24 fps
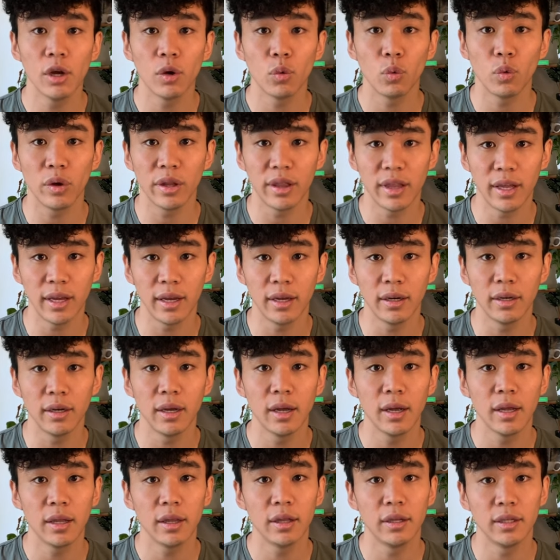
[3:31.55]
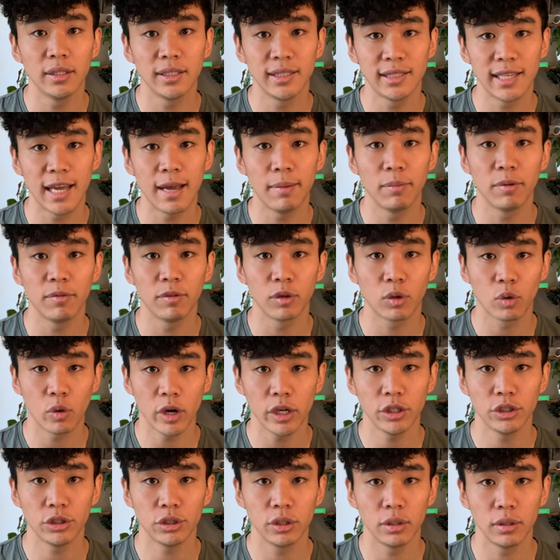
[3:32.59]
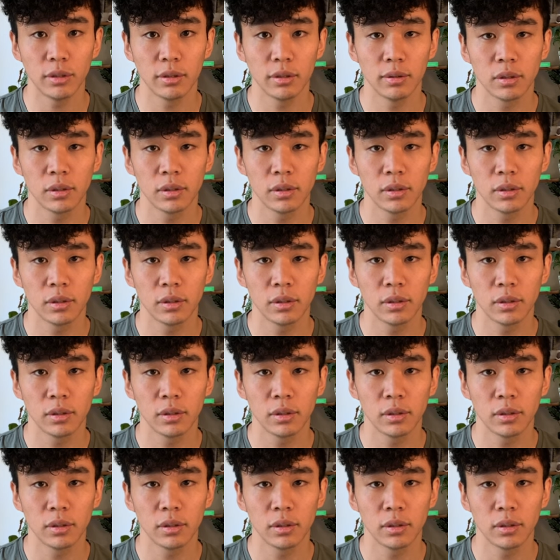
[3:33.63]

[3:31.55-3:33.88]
within the stem of the question.